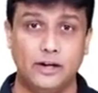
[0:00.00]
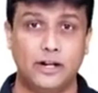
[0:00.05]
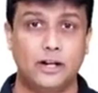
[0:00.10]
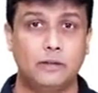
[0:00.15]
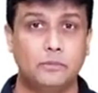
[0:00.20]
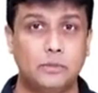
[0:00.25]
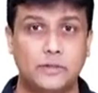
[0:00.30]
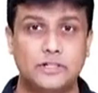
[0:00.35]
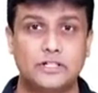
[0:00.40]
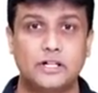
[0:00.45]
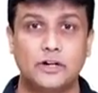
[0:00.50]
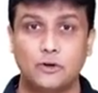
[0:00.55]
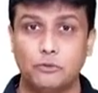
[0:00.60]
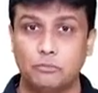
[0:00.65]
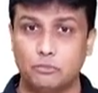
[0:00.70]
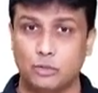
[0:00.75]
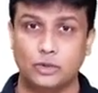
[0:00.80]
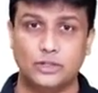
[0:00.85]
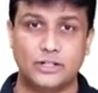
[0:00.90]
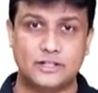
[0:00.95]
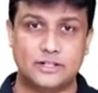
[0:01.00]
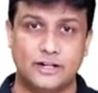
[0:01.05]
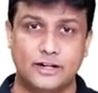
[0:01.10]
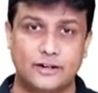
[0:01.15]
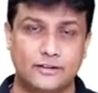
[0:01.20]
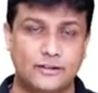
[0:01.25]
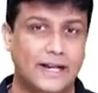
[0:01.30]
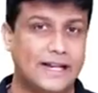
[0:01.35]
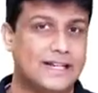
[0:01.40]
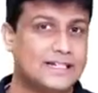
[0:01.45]
It will be present on both the
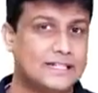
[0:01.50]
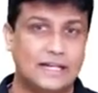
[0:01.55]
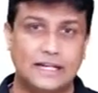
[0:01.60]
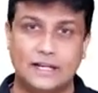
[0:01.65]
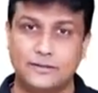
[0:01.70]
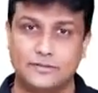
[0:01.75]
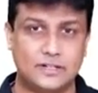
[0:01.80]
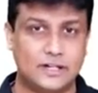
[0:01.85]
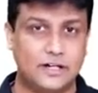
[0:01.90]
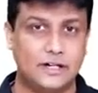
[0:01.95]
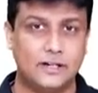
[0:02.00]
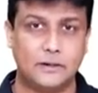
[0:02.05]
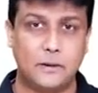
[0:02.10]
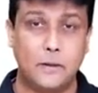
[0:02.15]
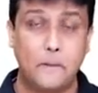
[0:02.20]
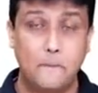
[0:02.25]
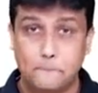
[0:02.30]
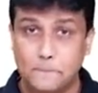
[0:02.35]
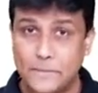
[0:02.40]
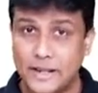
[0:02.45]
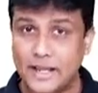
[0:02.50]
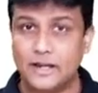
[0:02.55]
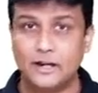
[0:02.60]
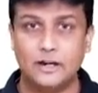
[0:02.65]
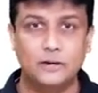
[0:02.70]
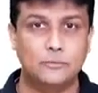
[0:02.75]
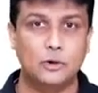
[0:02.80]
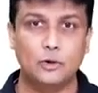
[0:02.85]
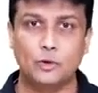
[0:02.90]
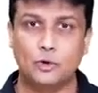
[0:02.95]
sides, right and left side. Paired
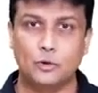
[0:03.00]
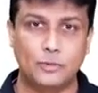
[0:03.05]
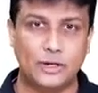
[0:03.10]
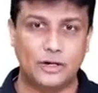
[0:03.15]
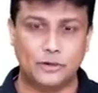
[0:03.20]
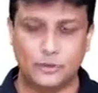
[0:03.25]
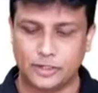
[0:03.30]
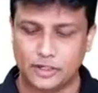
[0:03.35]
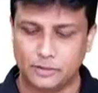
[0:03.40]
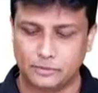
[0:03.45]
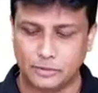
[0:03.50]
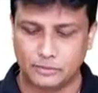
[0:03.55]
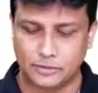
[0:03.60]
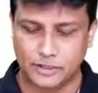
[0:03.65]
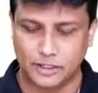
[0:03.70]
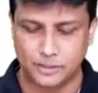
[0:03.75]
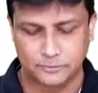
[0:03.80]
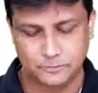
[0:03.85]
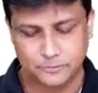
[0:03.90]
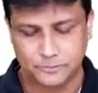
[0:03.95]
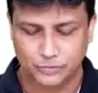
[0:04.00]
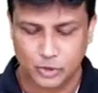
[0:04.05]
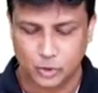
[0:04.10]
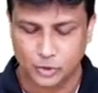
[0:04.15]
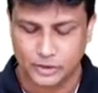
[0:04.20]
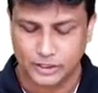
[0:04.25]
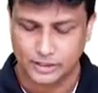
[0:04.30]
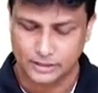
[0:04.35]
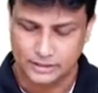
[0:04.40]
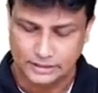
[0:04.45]
pleuroperitoneal membrane.
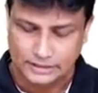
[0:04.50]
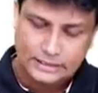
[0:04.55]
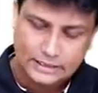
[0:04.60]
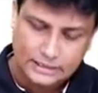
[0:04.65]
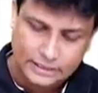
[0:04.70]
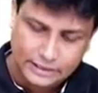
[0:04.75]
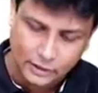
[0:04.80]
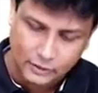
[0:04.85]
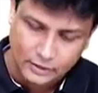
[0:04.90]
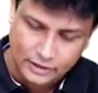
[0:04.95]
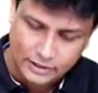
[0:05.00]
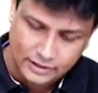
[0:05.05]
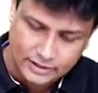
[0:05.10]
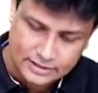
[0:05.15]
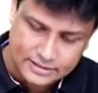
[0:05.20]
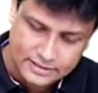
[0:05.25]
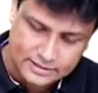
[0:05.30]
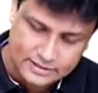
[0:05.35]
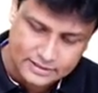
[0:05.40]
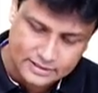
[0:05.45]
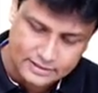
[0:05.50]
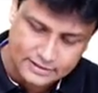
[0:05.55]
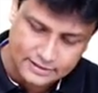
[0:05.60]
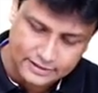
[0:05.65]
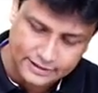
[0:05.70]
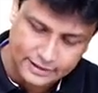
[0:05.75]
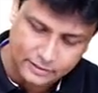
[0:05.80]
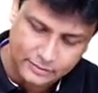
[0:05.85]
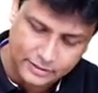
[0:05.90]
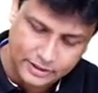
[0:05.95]
Okay. Now let us discuss a
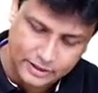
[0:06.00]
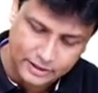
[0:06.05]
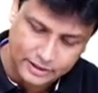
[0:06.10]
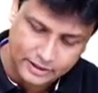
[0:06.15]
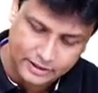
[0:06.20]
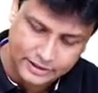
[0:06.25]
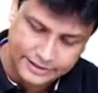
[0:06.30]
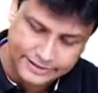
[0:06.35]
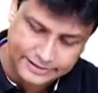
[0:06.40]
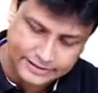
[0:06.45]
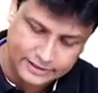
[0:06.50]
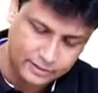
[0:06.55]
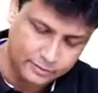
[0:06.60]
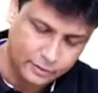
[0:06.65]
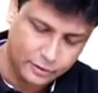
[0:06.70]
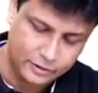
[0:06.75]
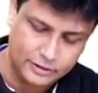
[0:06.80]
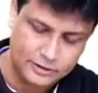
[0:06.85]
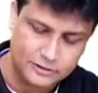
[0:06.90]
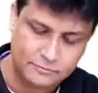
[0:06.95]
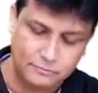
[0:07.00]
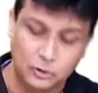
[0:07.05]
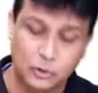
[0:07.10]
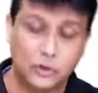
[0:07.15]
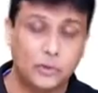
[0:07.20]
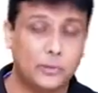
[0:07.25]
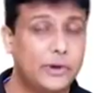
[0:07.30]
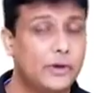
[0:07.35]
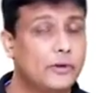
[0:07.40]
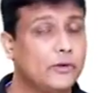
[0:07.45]
little bit in detail about this
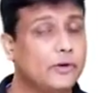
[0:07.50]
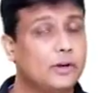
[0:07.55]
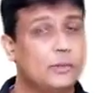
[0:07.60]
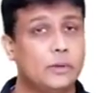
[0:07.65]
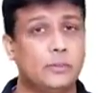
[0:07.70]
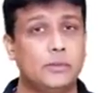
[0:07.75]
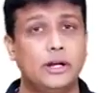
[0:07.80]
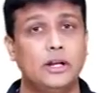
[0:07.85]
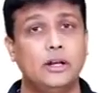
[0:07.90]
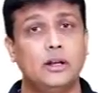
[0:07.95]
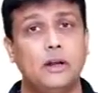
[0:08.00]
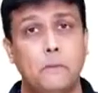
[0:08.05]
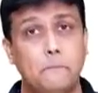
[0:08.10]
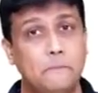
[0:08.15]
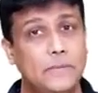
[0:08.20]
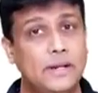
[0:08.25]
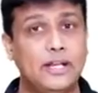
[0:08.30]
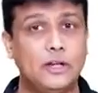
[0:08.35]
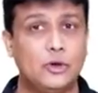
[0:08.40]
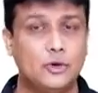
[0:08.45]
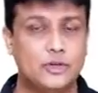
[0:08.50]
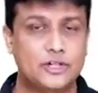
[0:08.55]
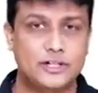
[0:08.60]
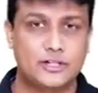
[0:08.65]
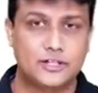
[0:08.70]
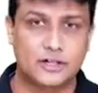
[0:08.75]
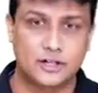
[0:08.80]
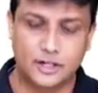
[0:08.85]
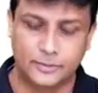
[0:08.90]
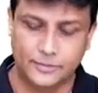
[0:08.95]
pleuroperitoneal membrane. Many
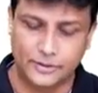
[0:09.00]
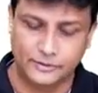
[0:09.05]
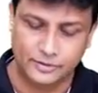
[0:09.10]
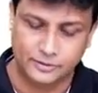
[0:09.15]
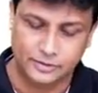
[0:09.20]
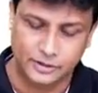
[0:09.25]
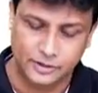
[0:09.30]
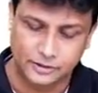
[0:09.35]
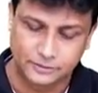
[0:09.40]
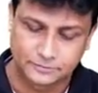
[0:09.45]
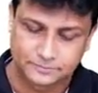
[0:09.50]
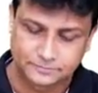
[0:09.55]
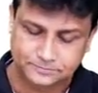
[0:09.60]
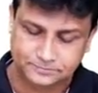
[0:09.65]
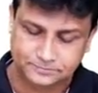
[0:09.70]
questions are coming from here.